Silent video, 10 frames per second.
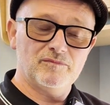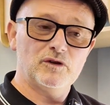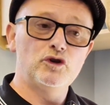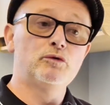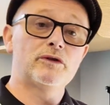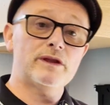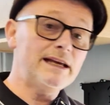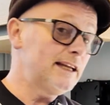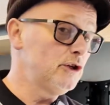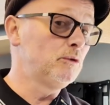you would
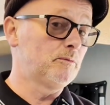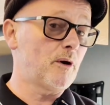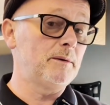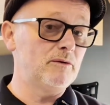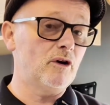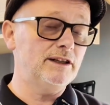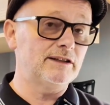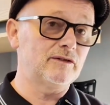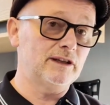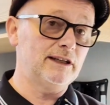think, and you would probably be right in
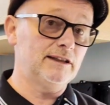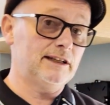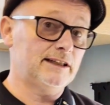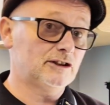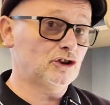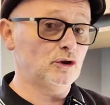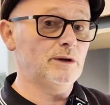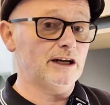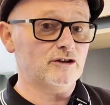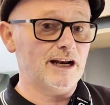thinking, that 2
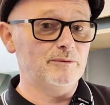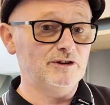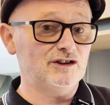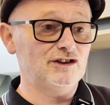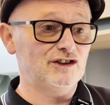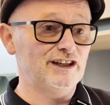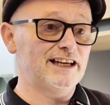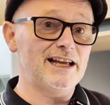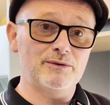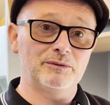electric elements is going to
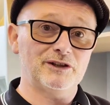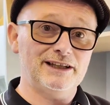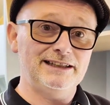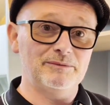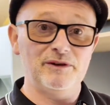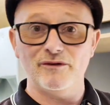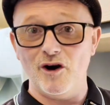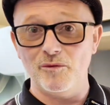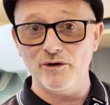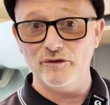get you up to heat and be
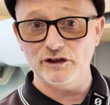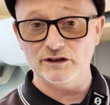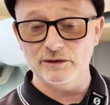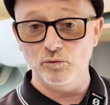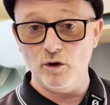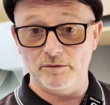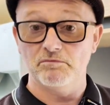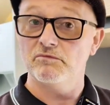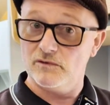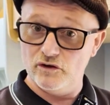far more efficient than 1.
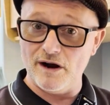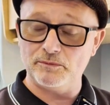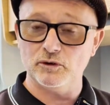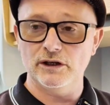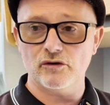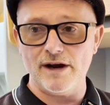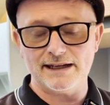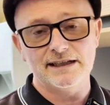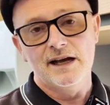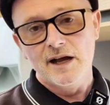You're absolutely correct.